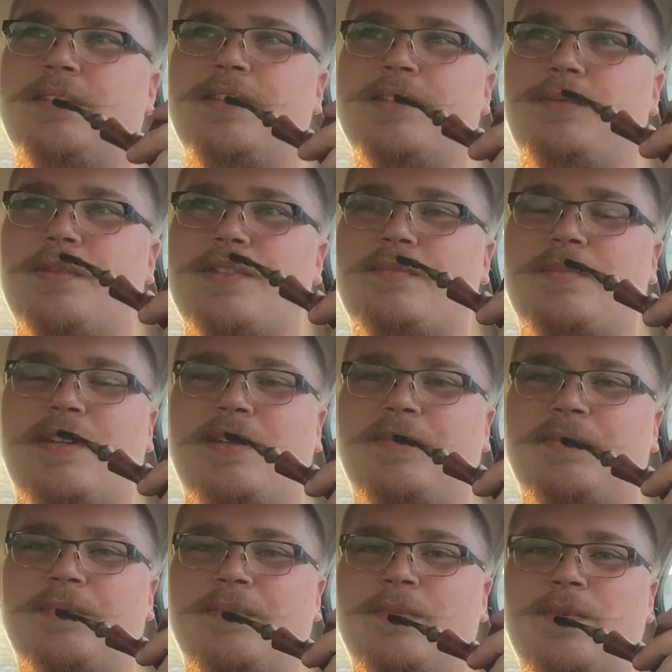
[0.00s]
just wasn't my
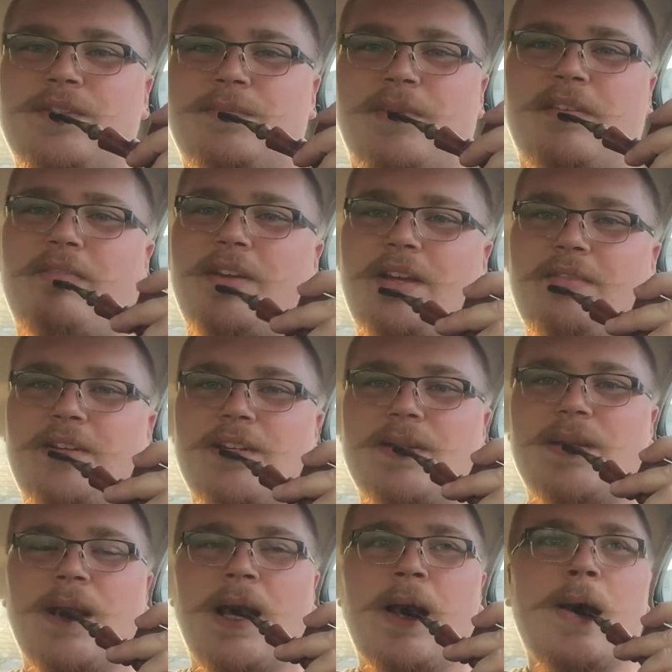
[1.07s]
favorite.
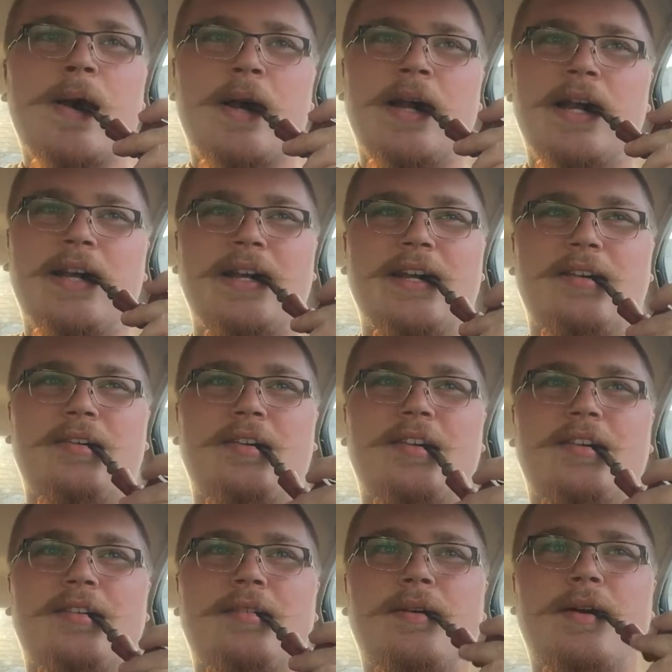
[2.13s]
And now
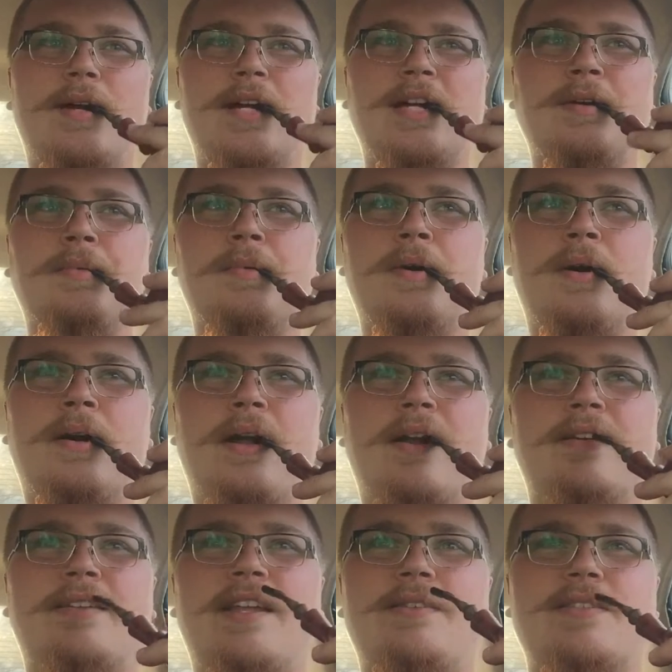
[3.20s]

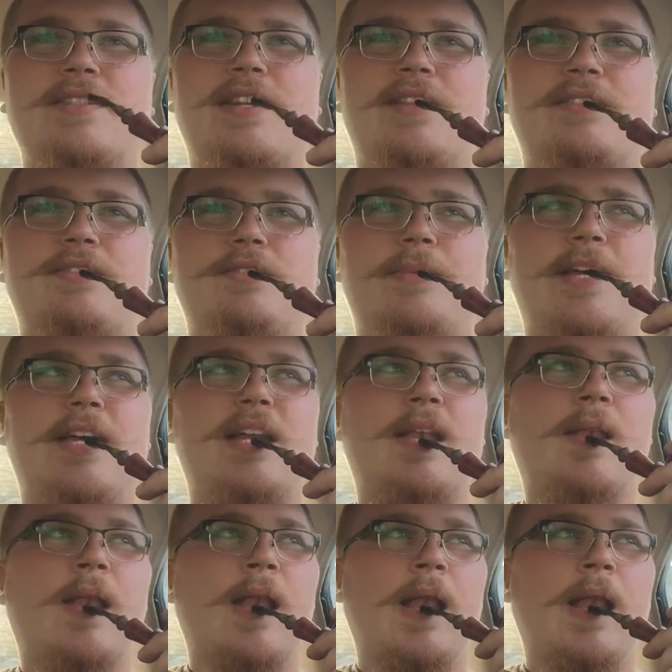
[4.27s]
it's not too bad.